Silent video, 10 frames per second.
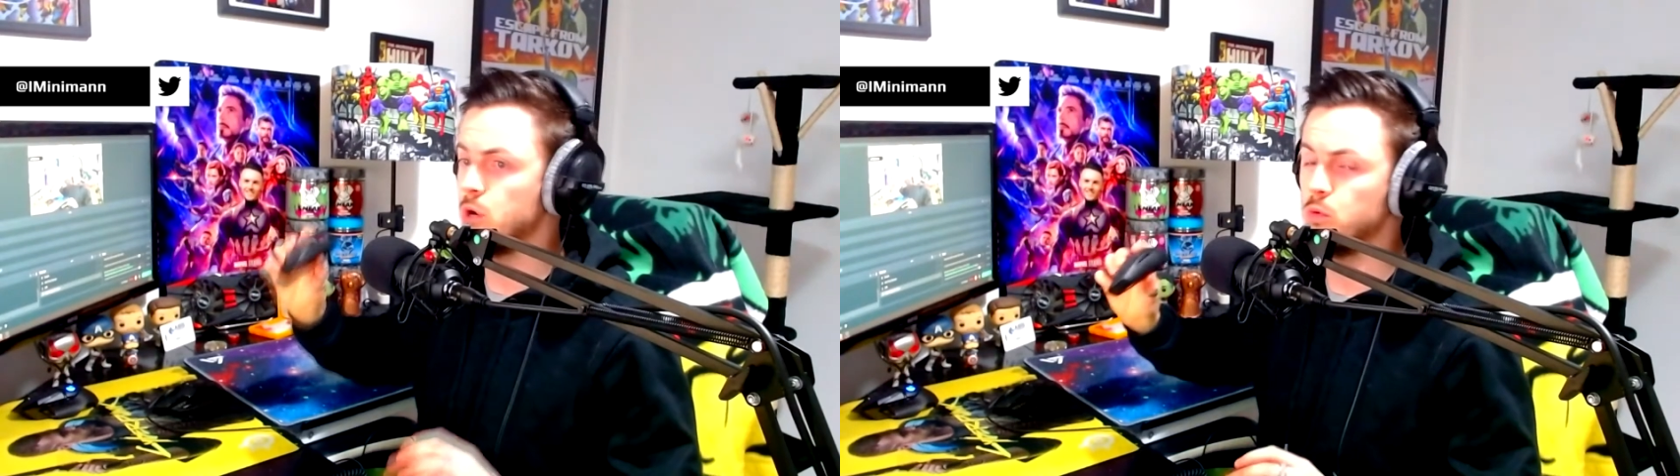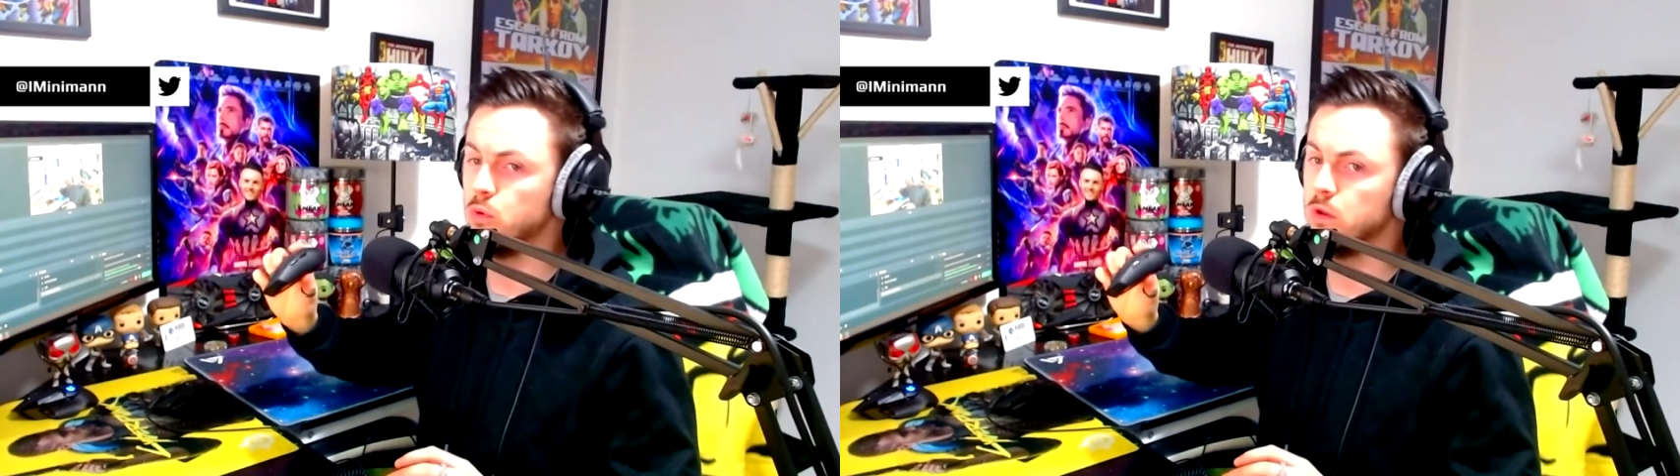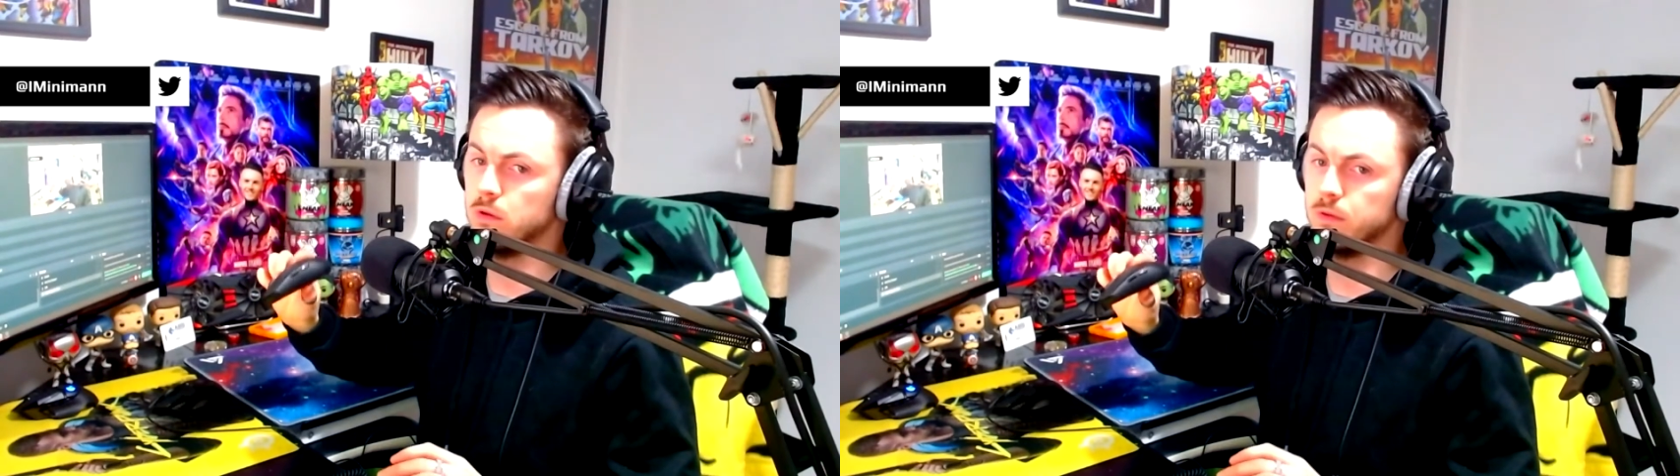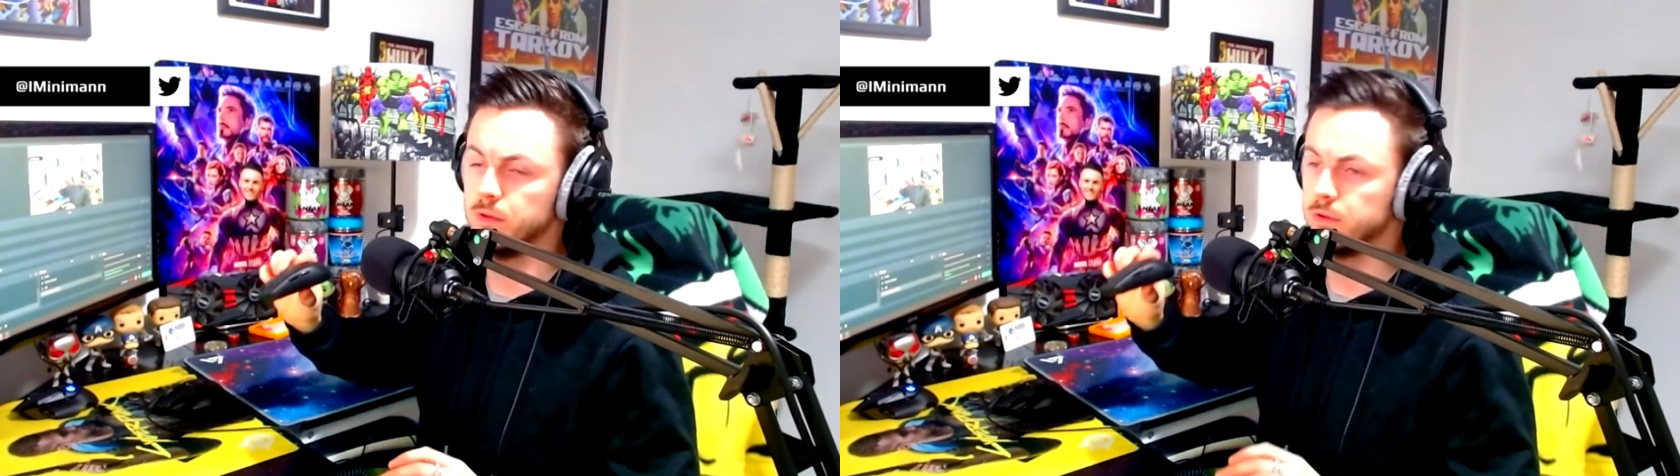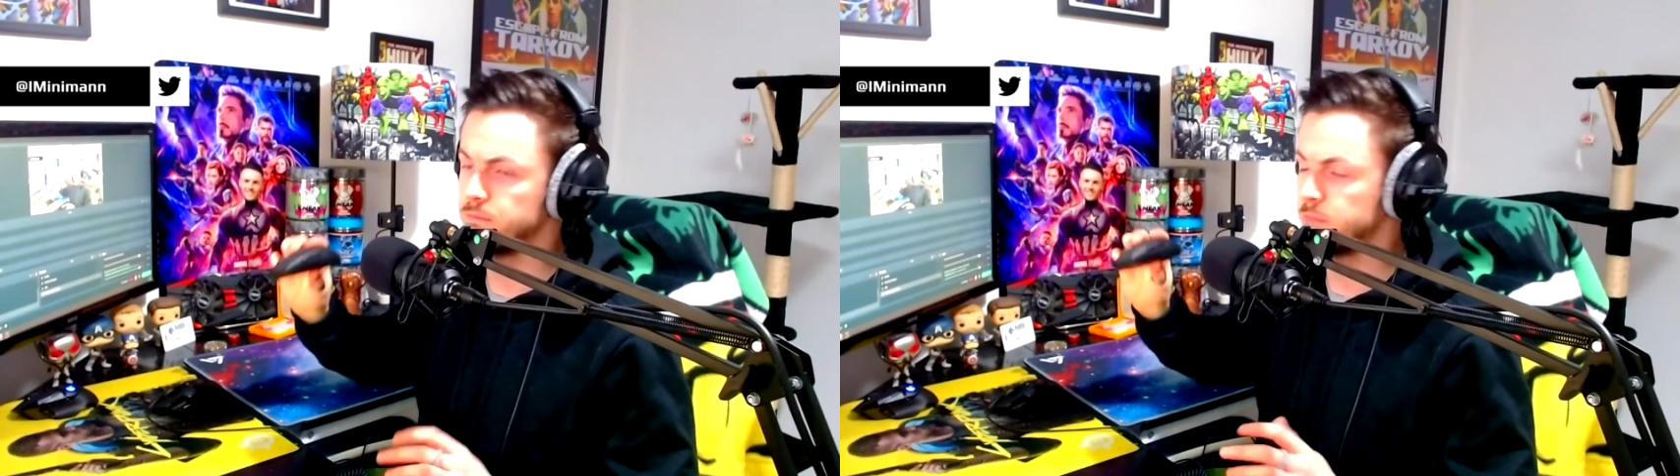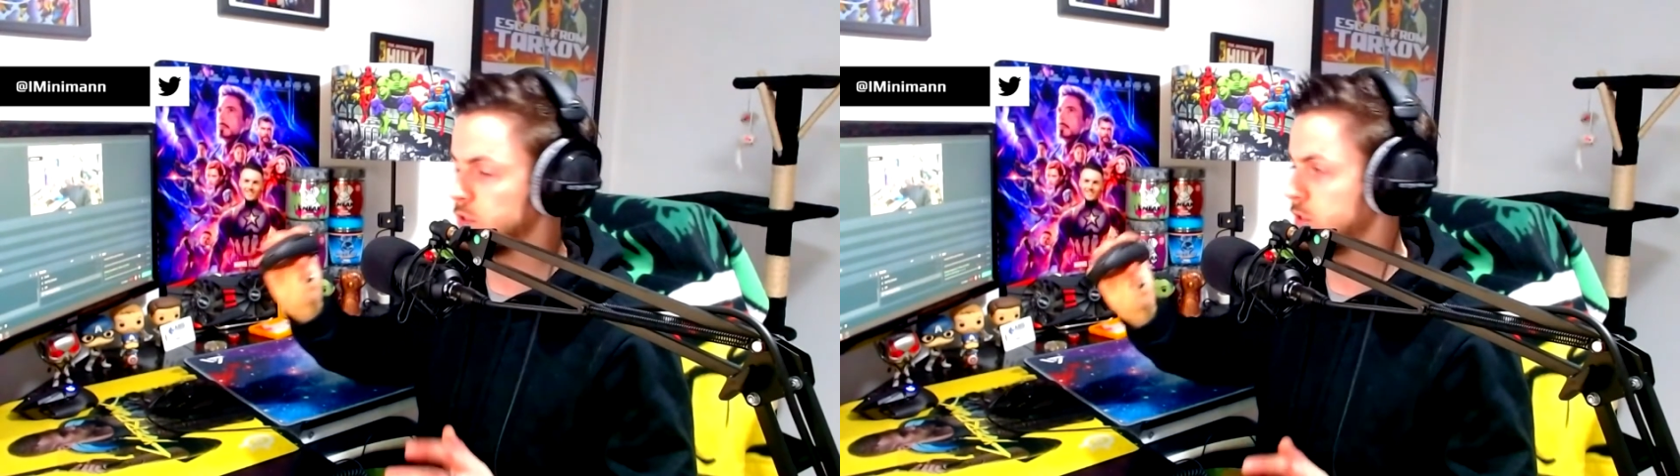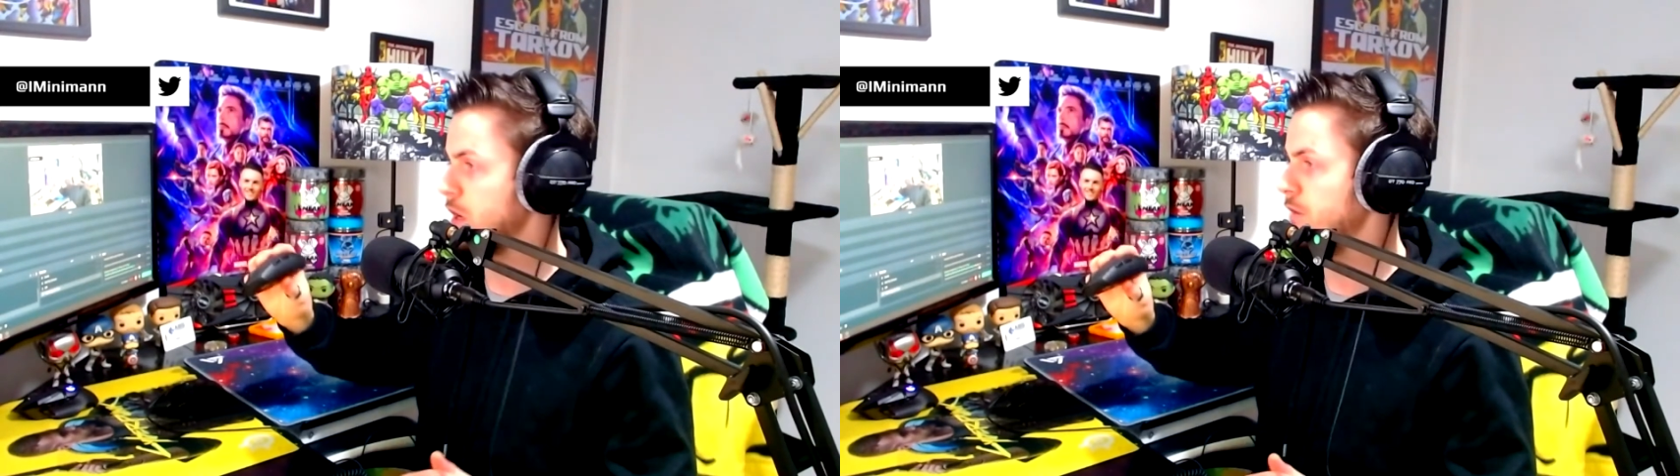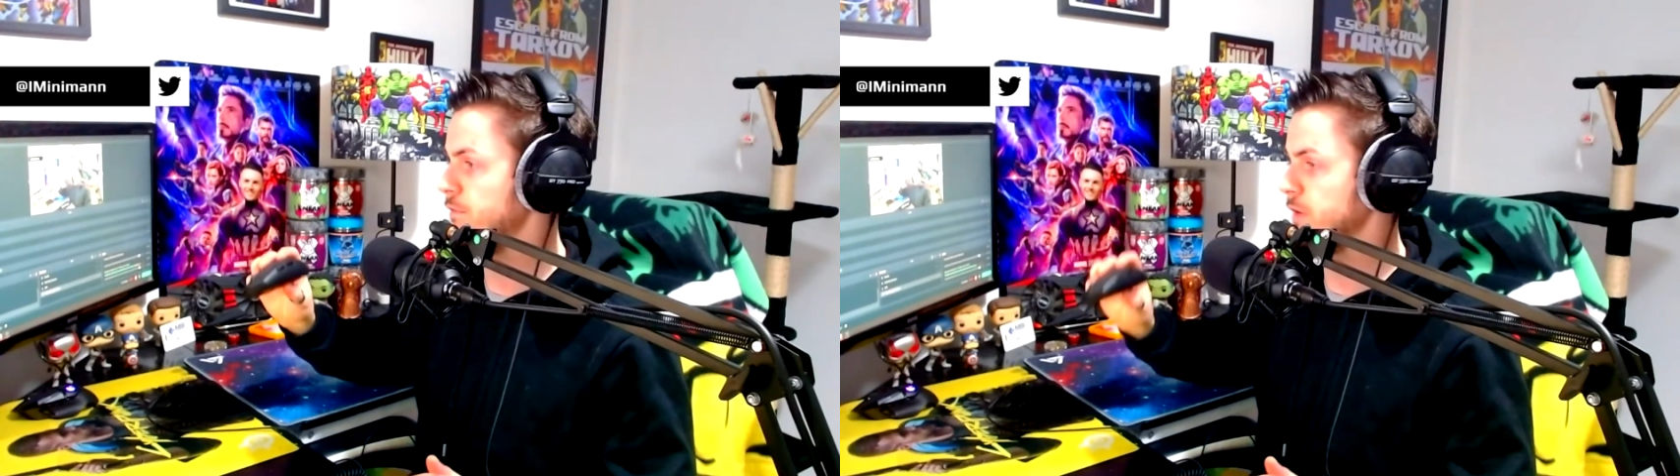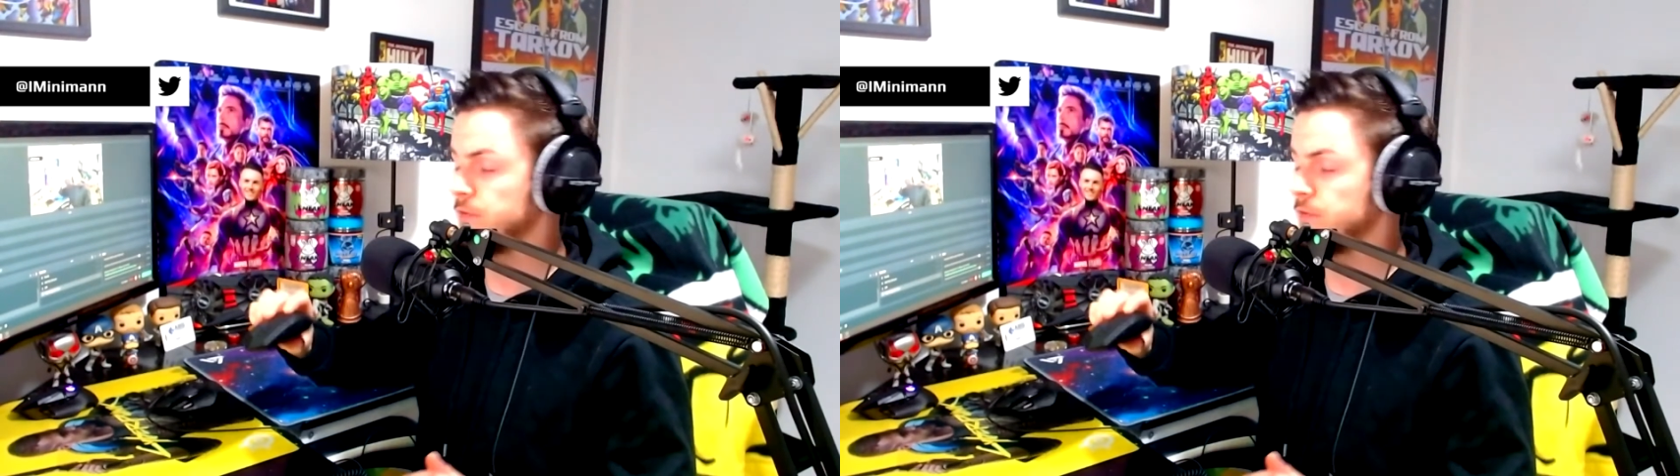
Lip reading: all the certain things.